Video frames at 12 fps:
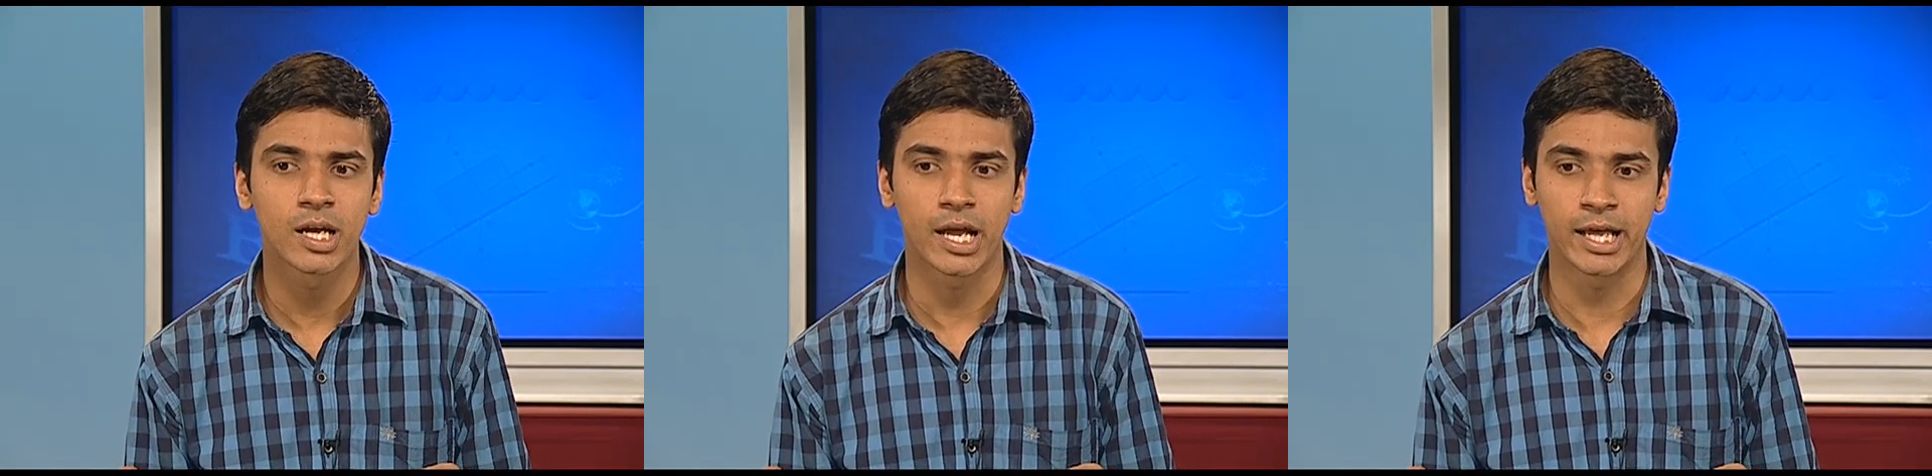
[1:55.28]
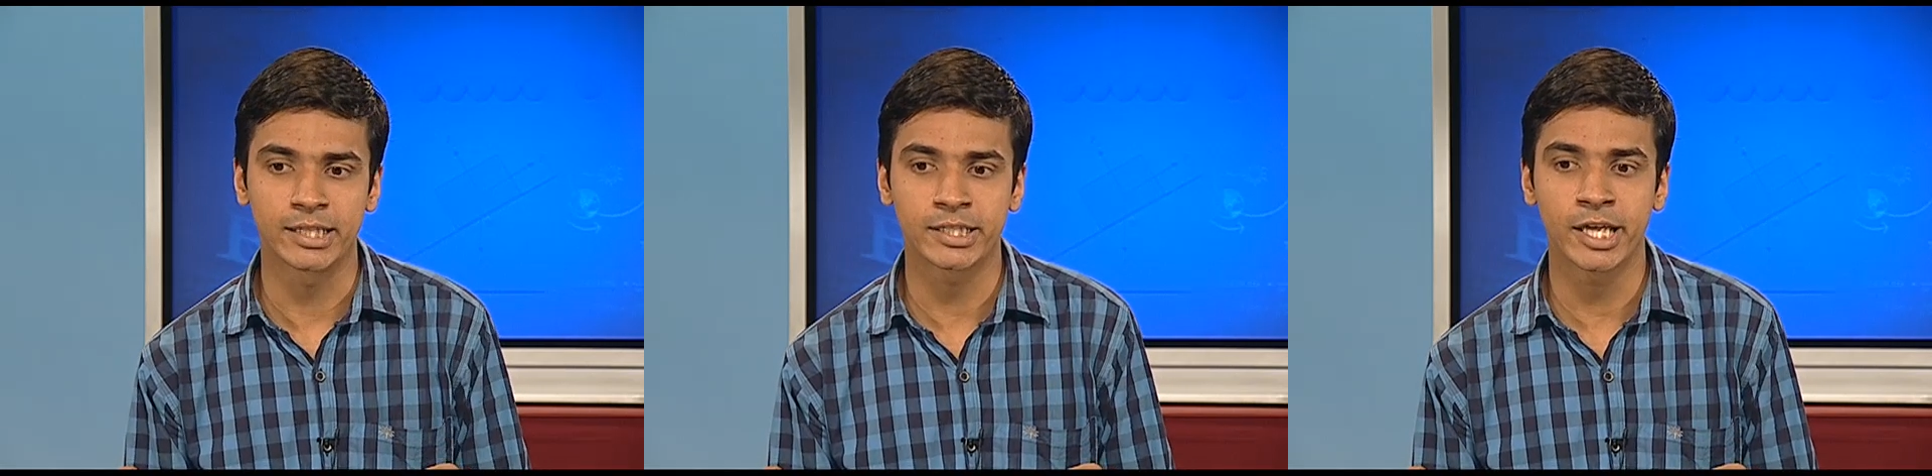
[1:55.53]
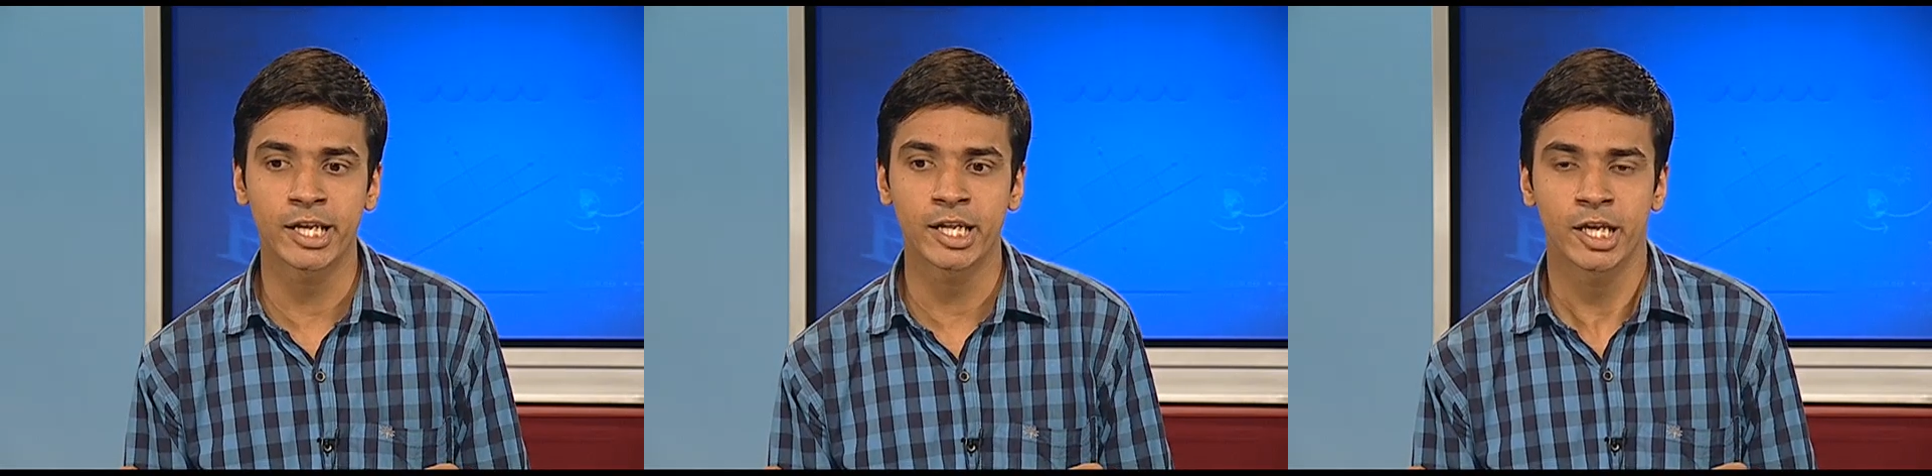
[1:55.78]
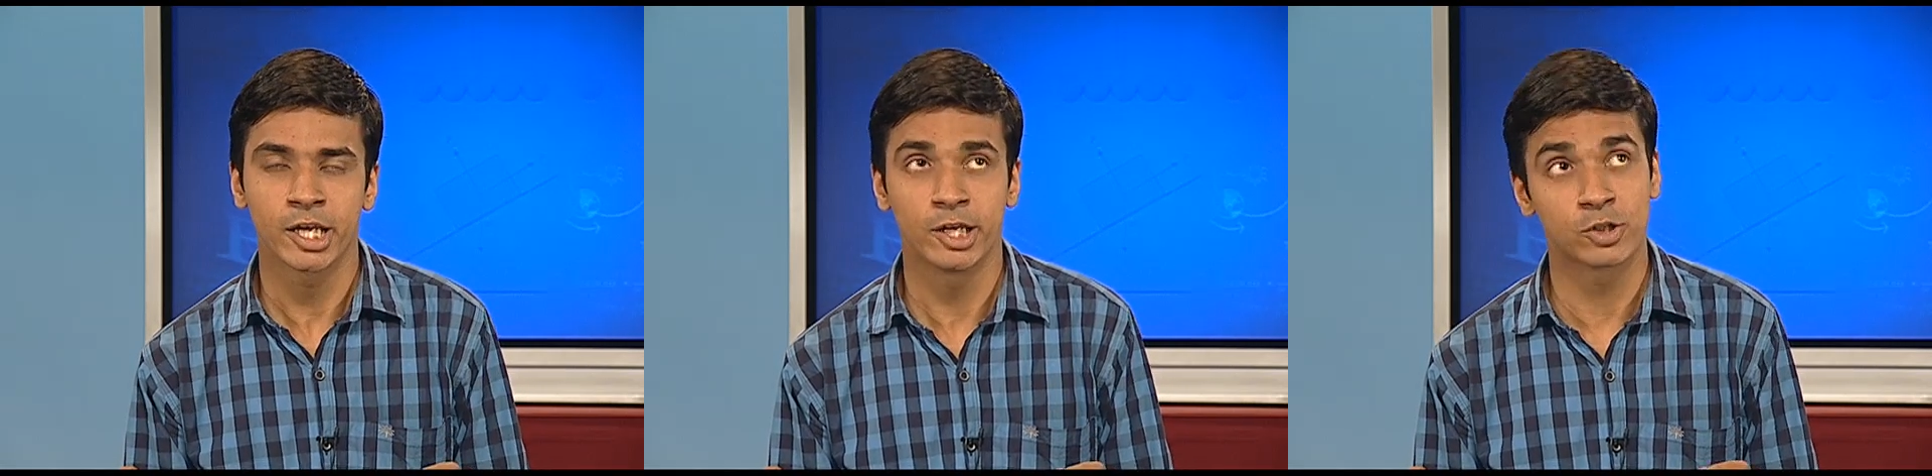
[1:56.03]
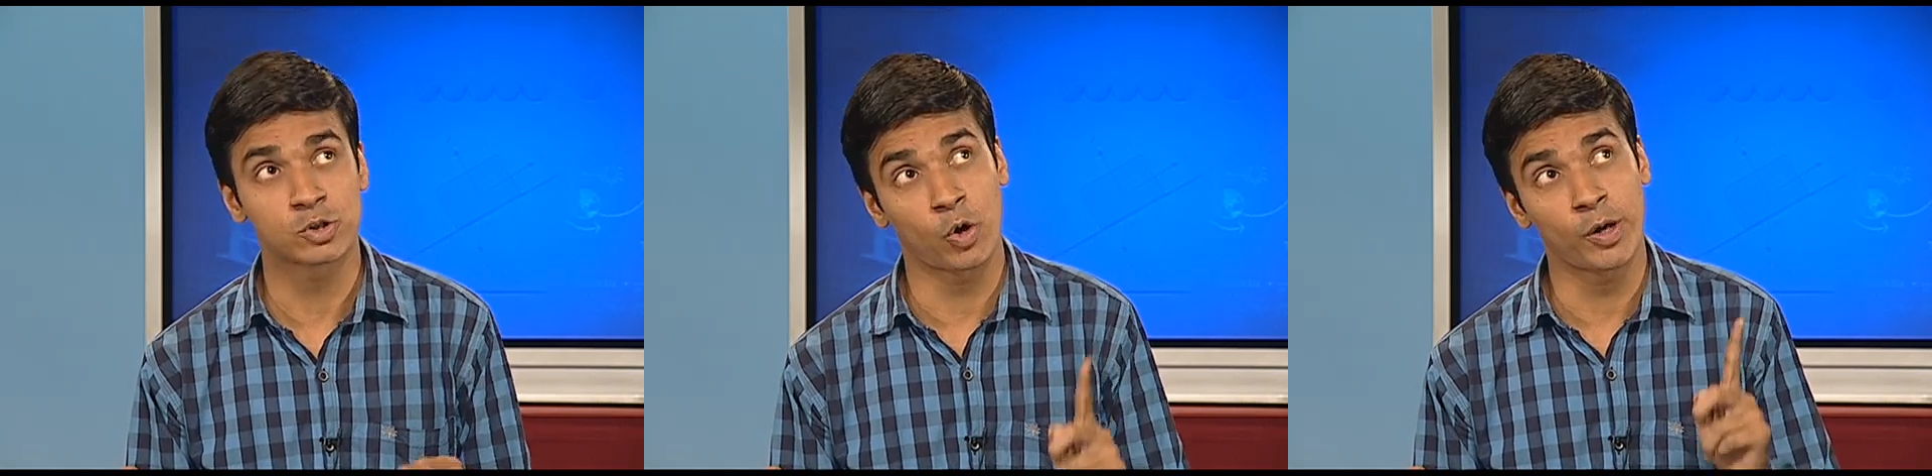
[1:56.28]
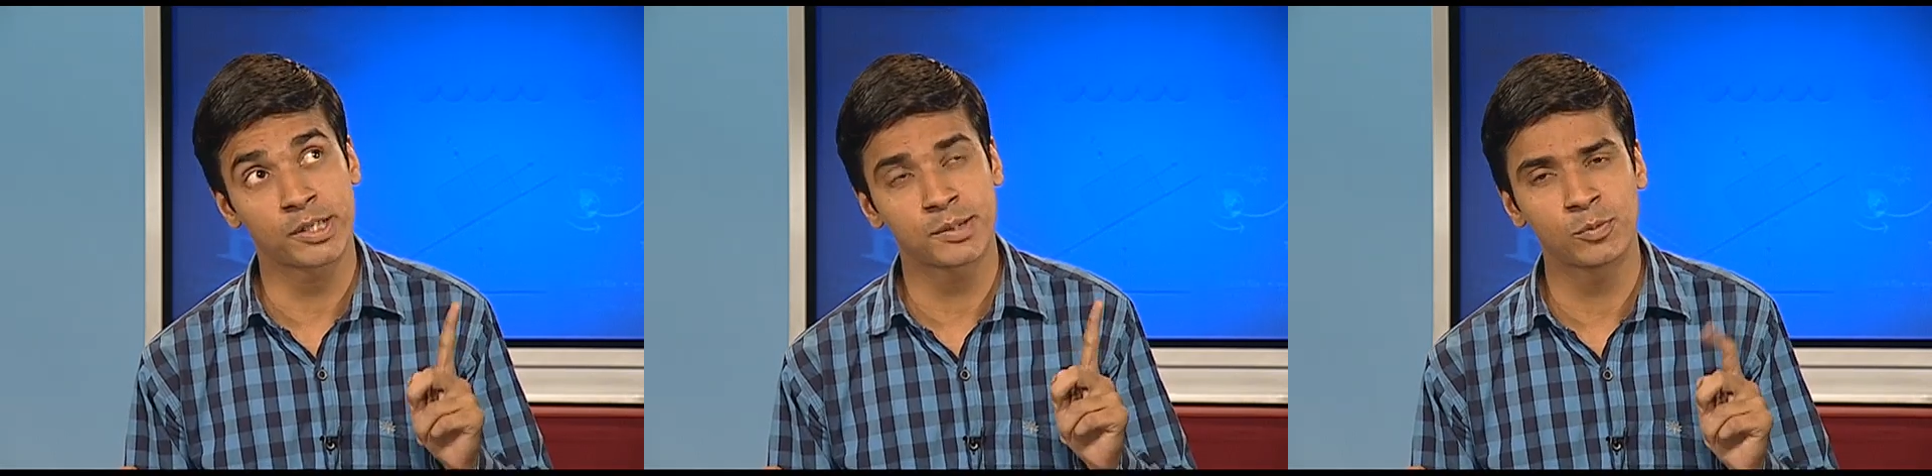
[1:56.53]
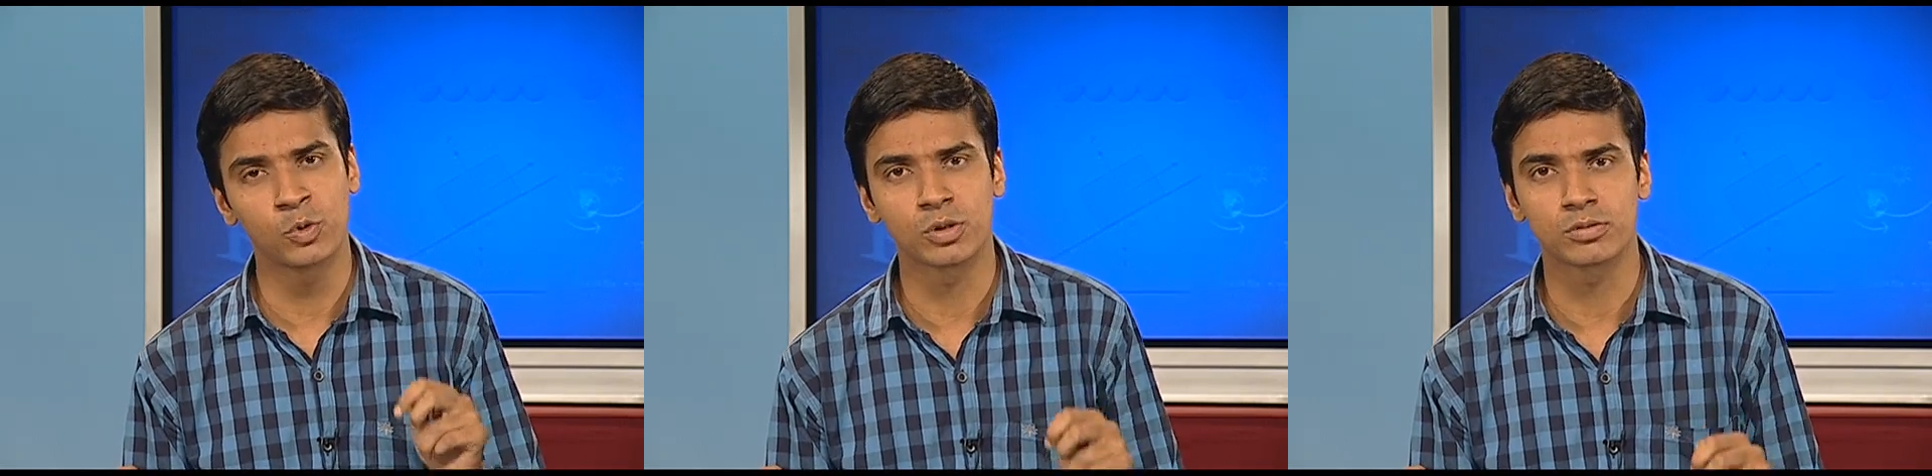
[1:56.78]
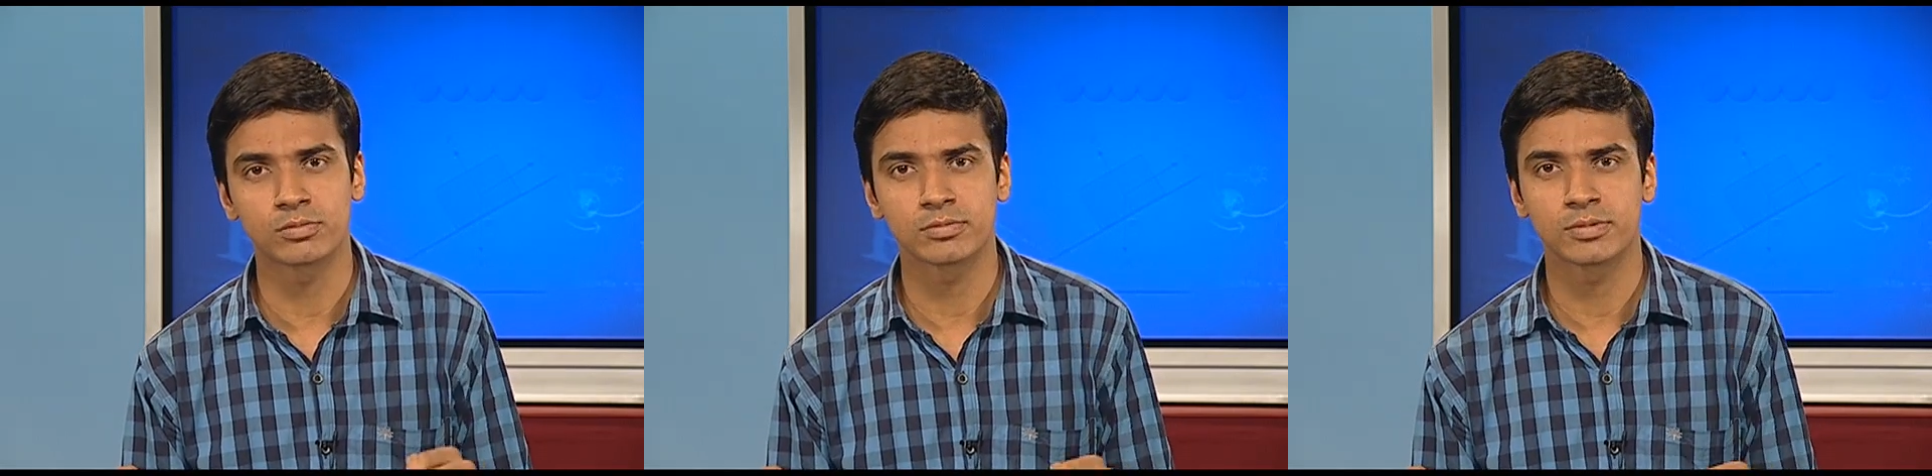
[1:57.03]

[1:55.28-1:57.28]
And then he saw at the moon.